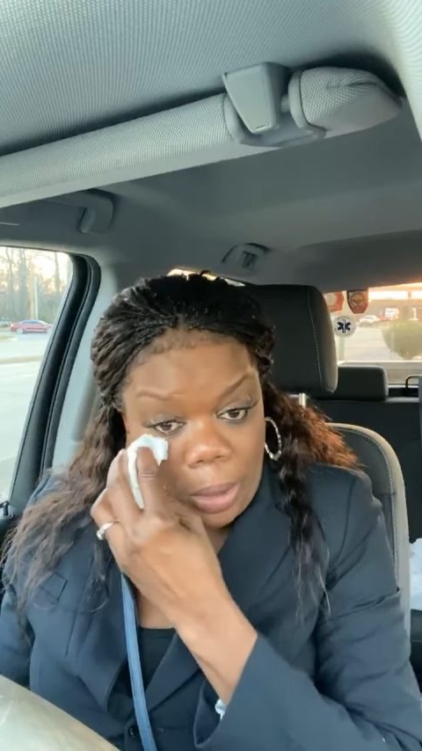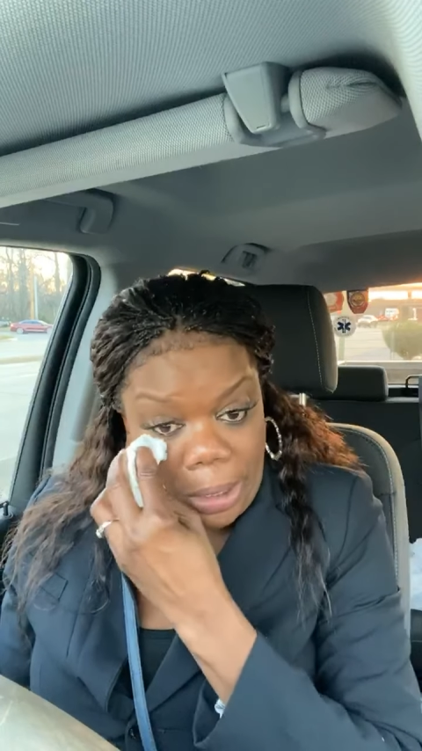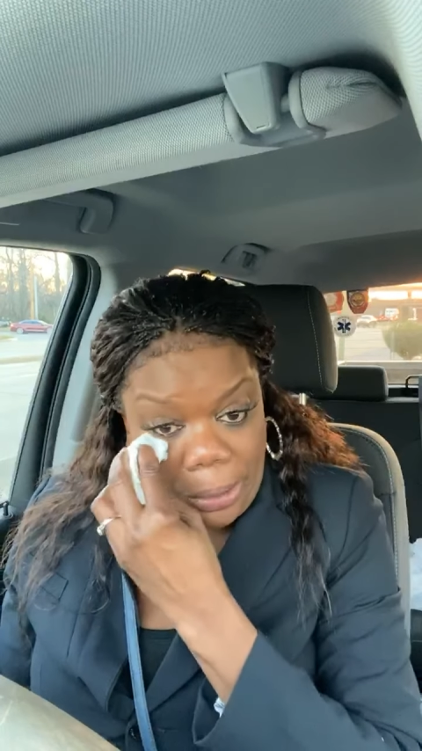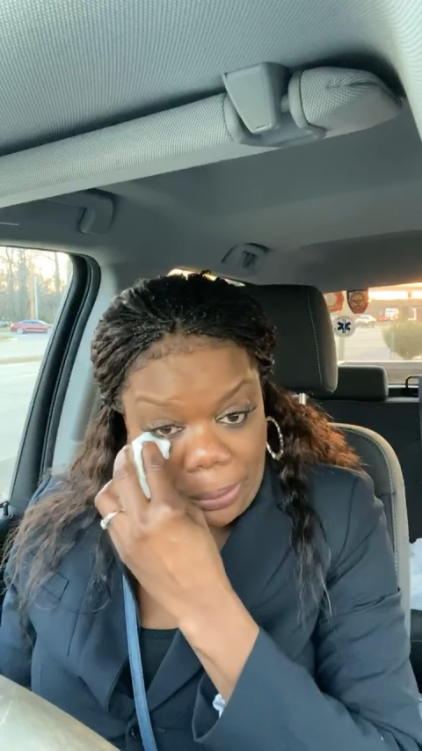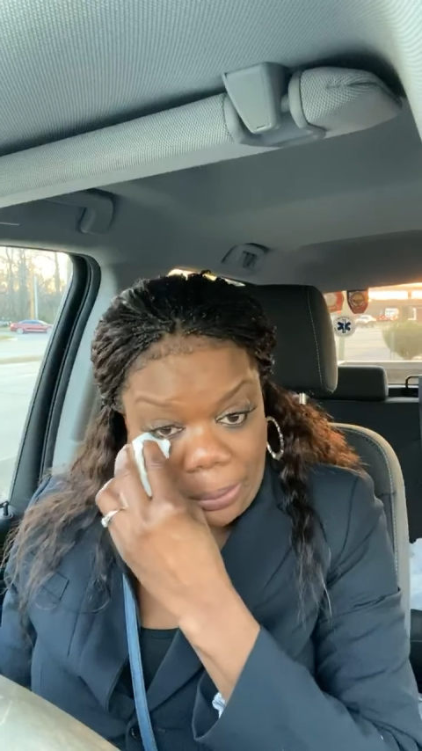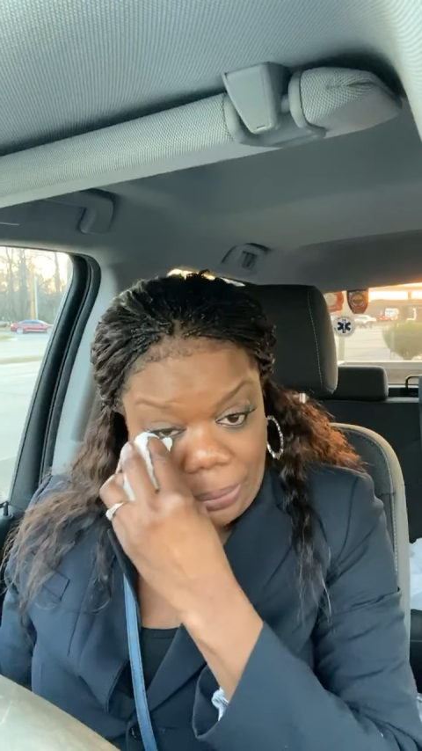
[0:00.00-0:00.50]

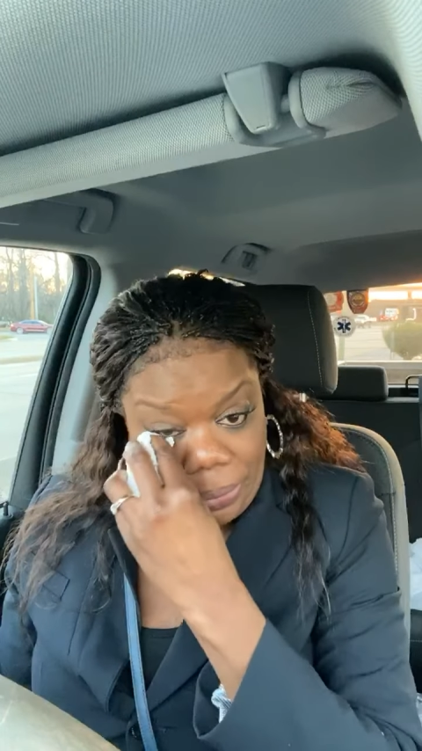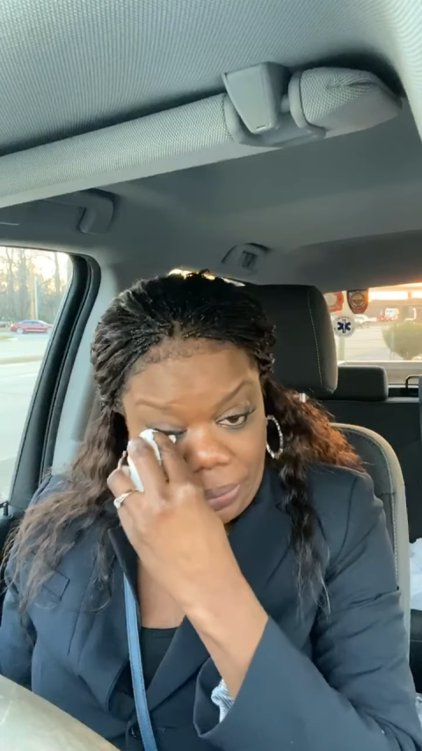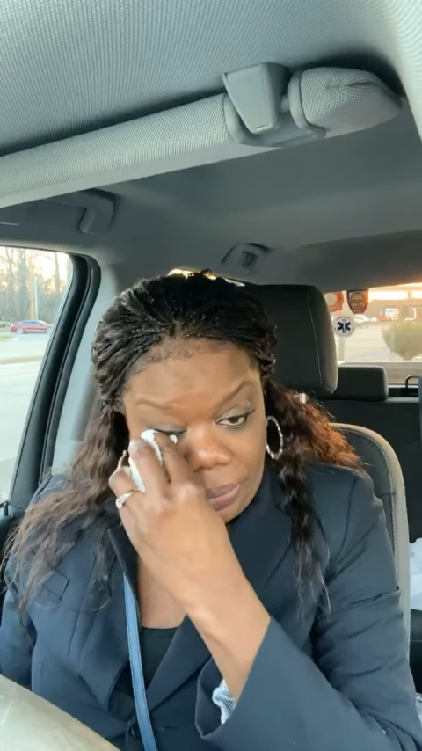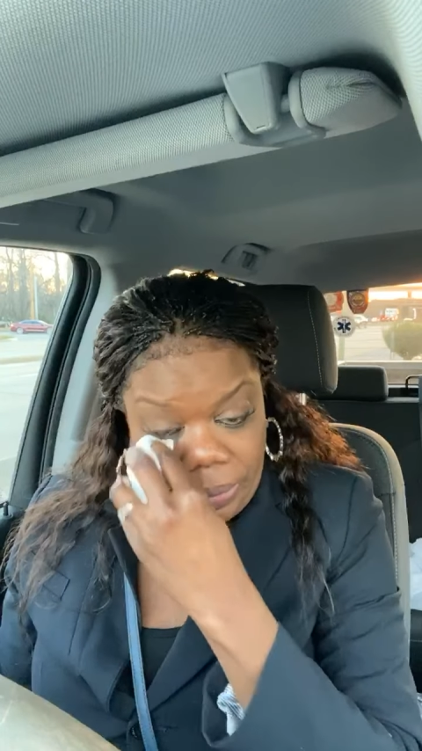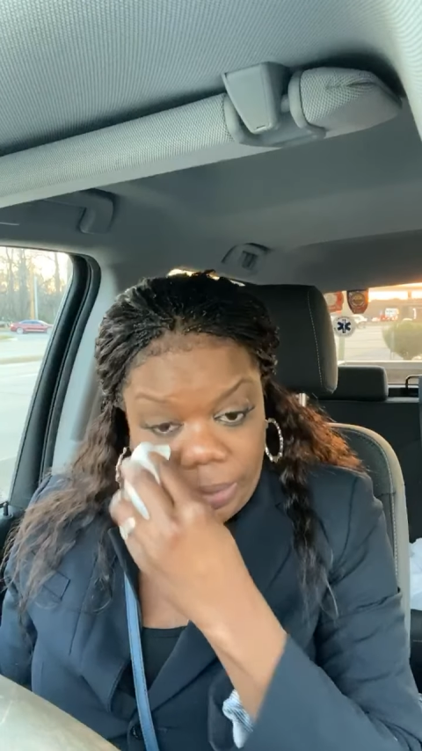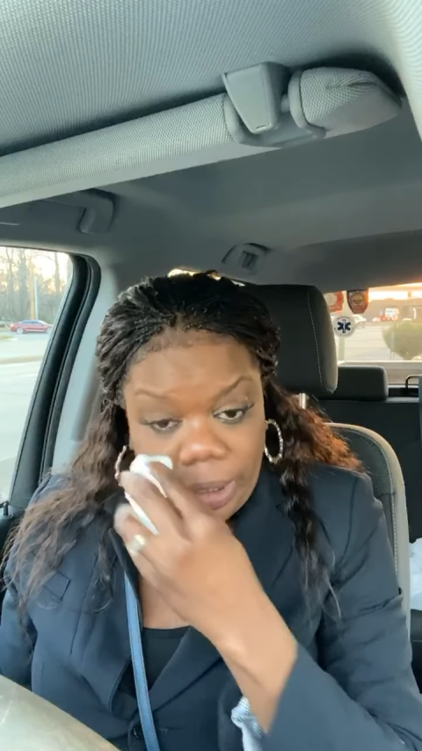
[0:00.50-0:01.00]
here
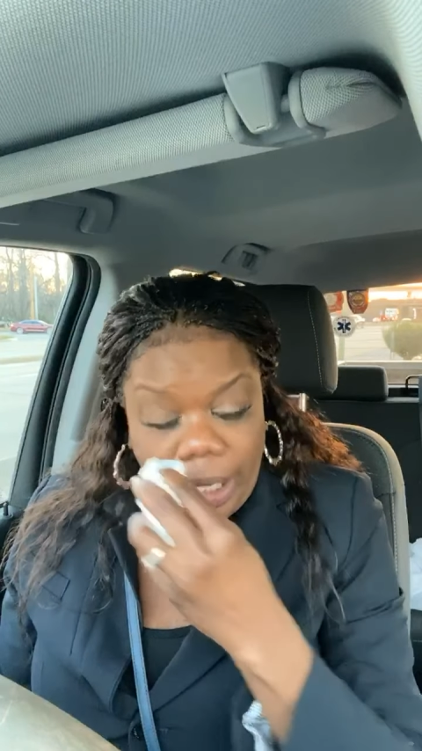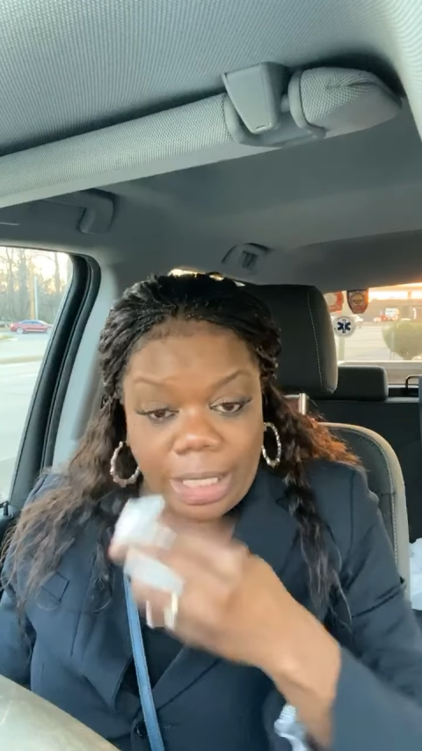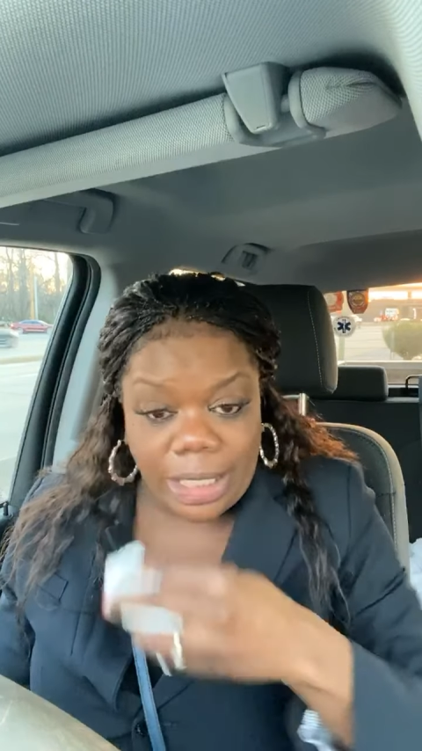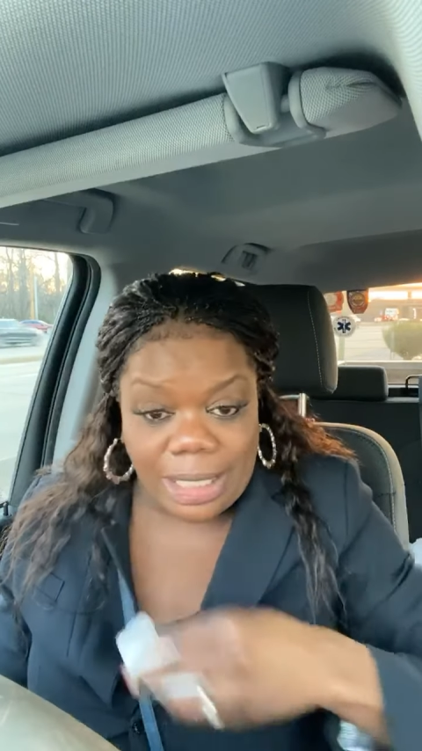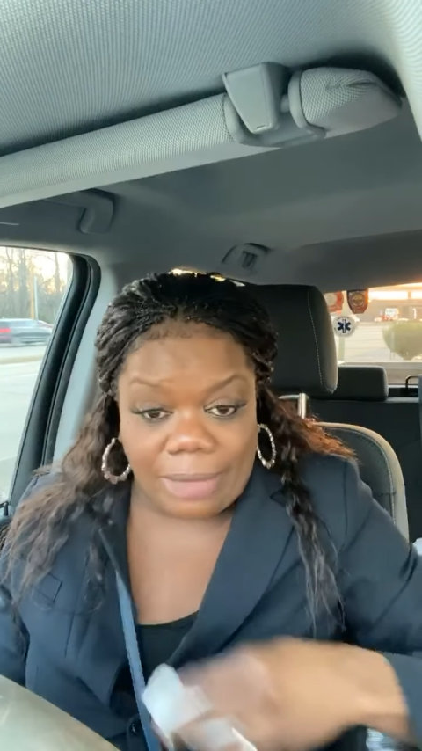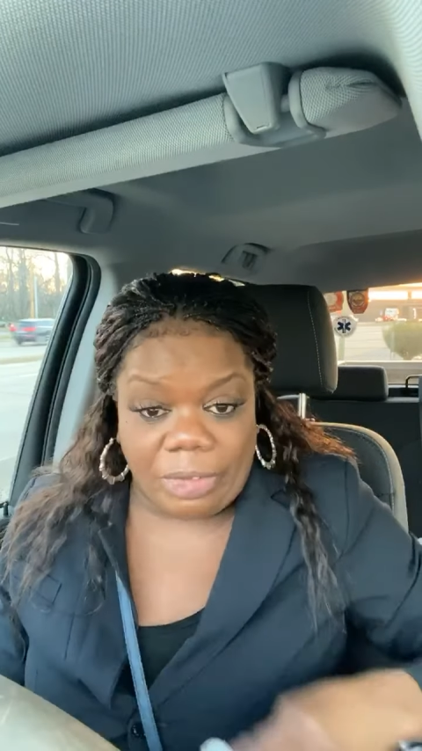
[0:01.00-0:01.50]
in
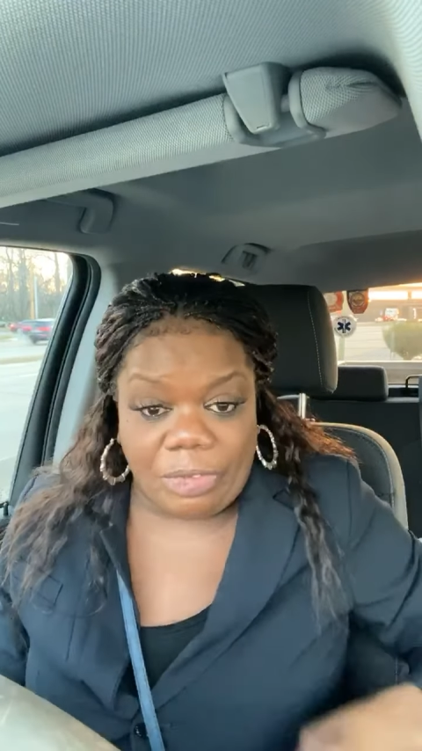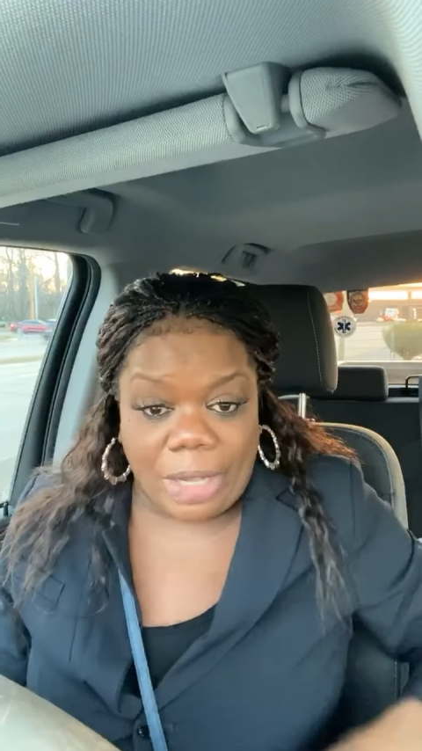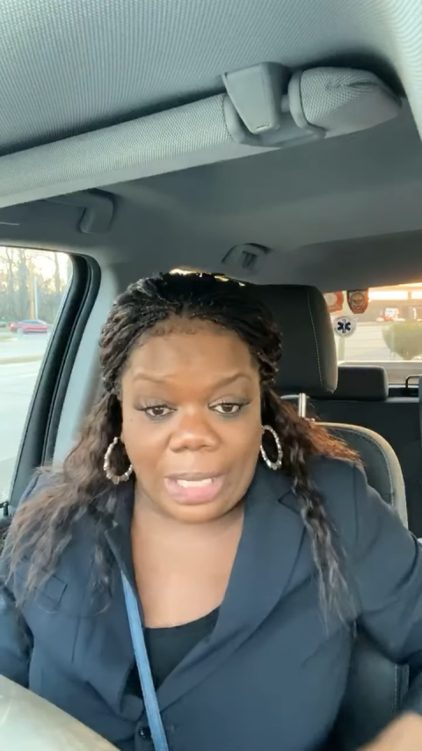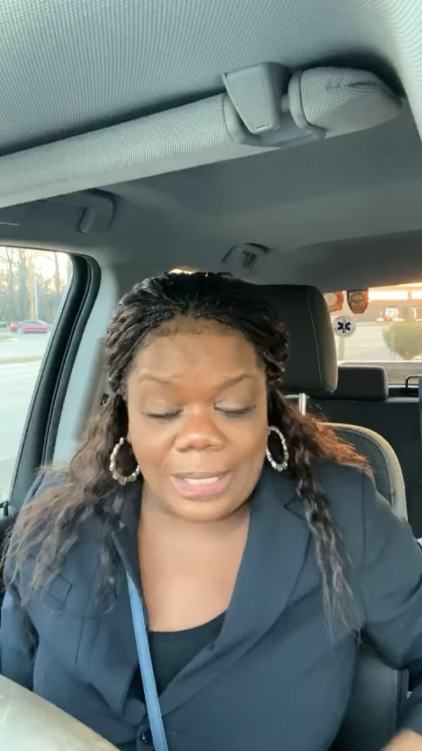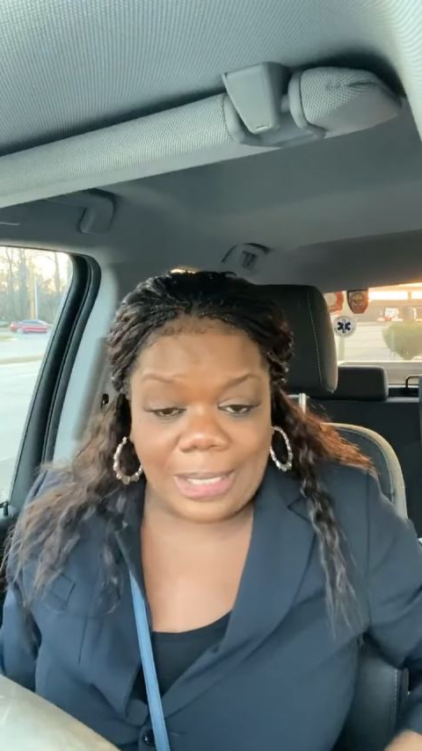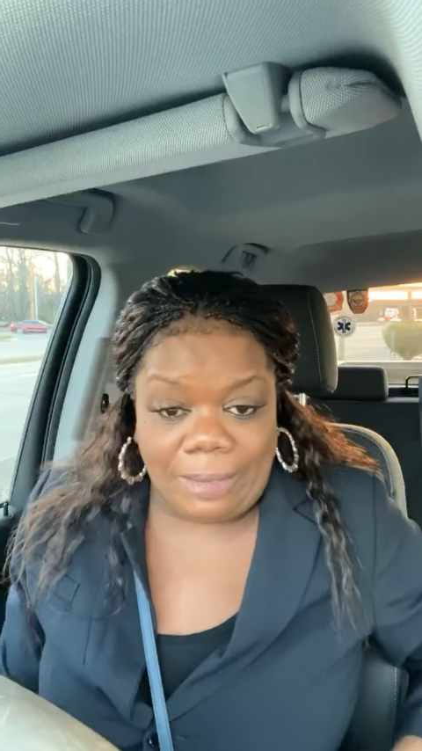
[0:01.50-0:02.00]
the
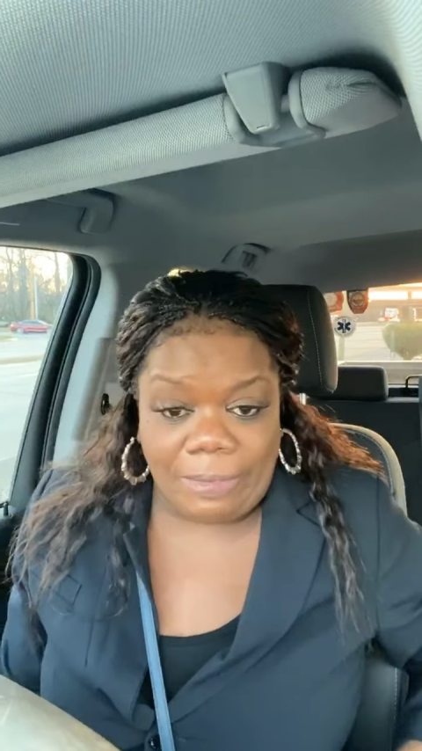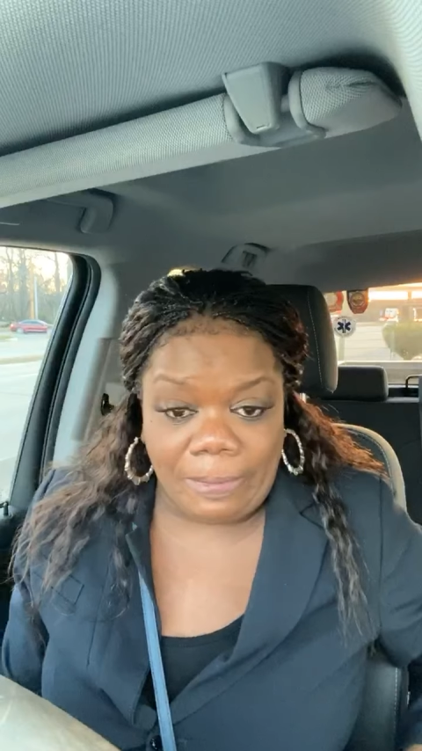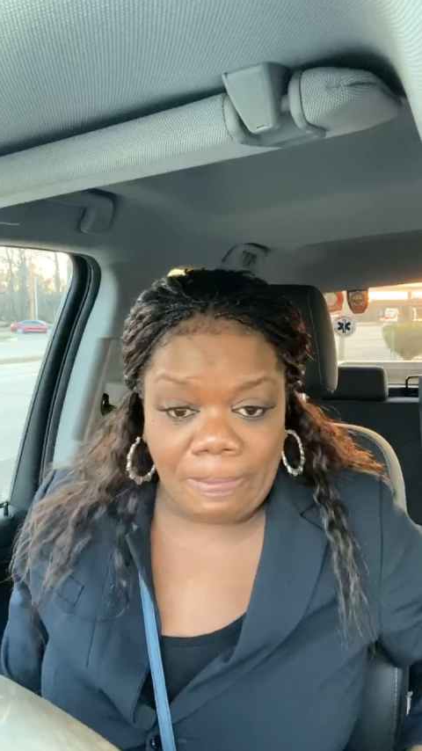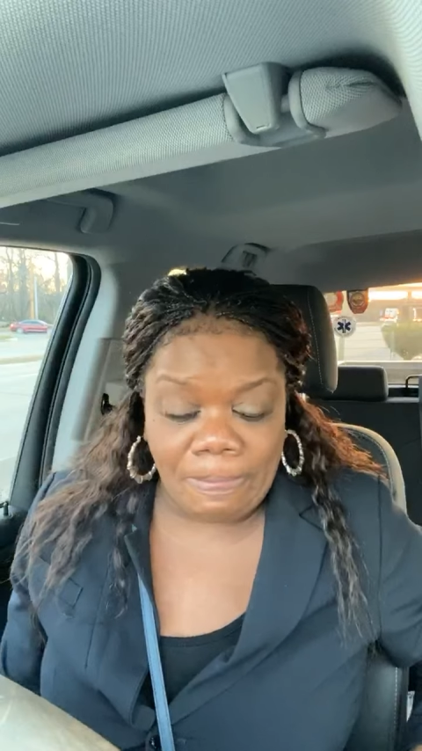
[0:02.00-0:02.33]
757?